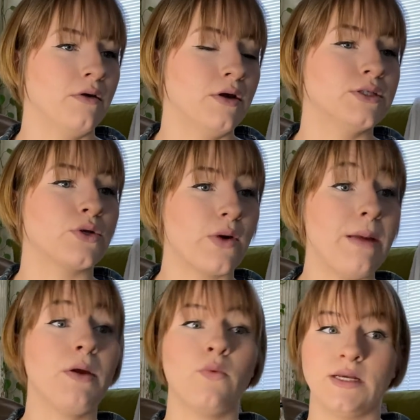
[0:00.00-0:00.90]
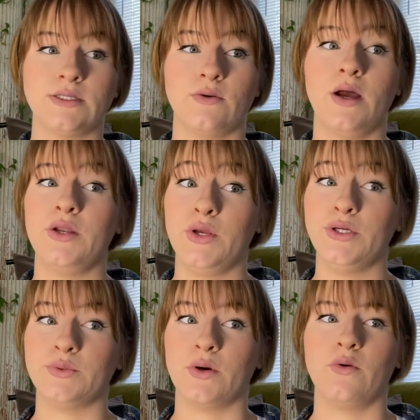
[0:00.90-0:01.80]
Ceramic whistle,
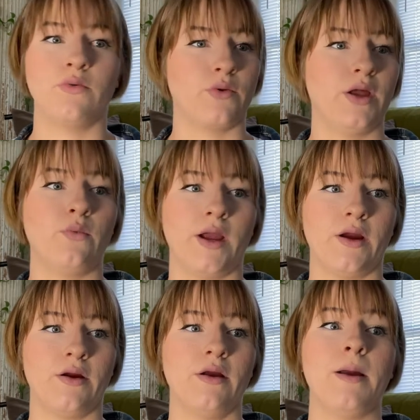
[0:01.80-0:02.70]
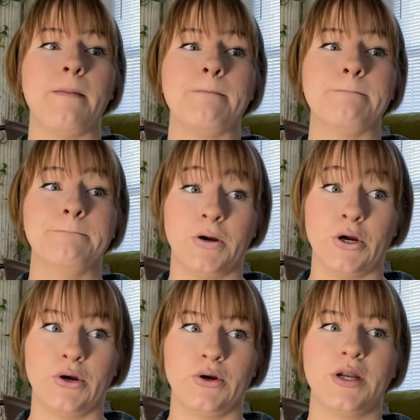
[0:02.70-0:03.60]
unusual redware
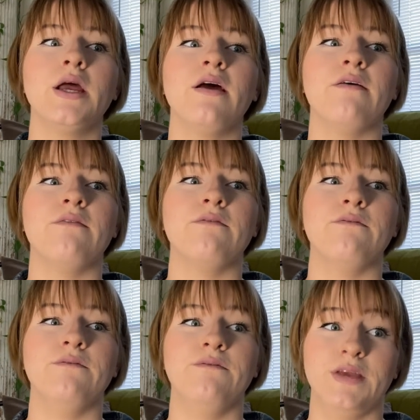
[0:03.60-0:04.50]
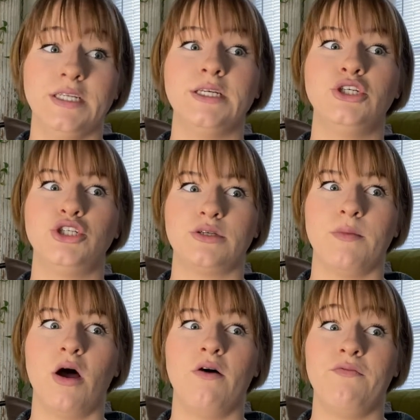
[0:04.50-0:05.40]
bird, vintage
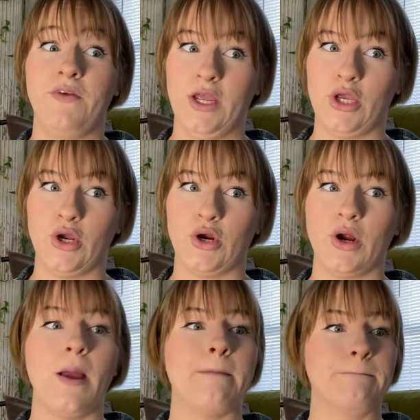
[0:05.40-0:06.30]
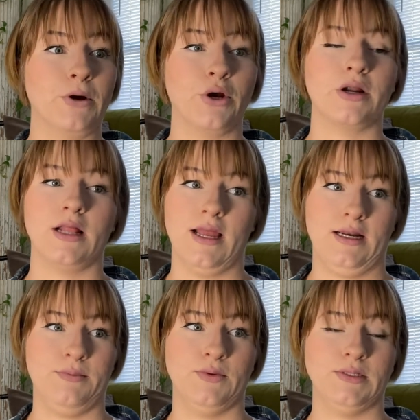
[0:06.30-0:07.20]
small figure bird
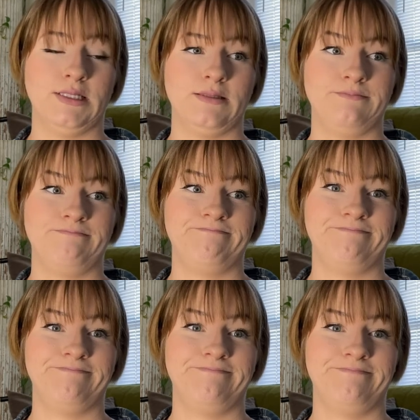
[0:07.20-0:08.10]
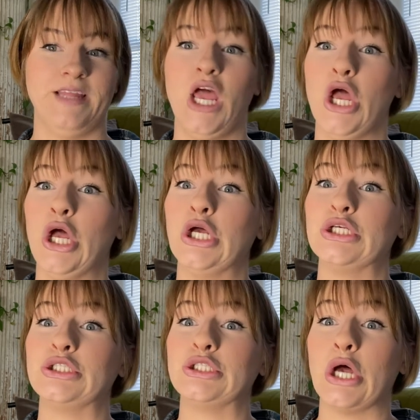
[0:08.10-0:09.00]
collectibles.
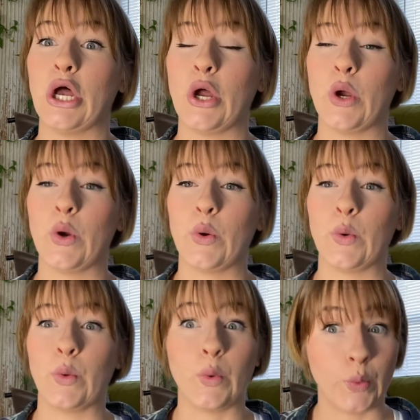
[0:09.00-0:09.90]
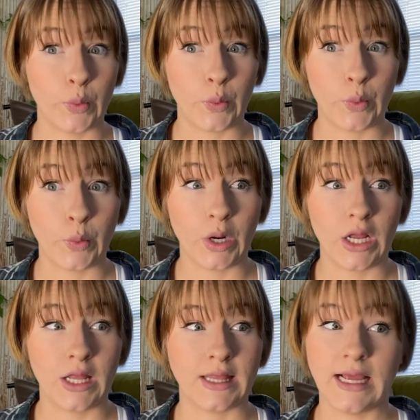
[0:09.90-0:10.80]
So
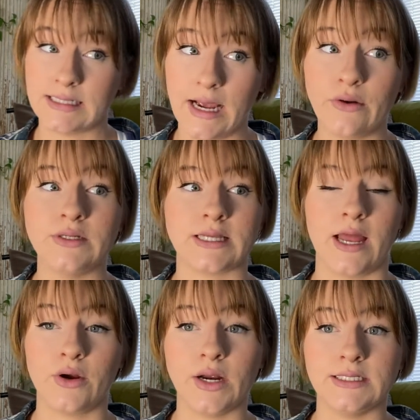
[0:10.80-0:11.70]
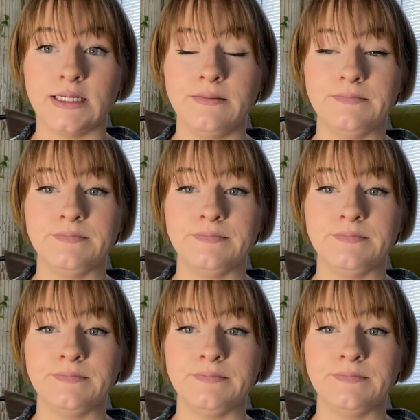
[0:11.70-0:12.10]
that title is kind of crazy.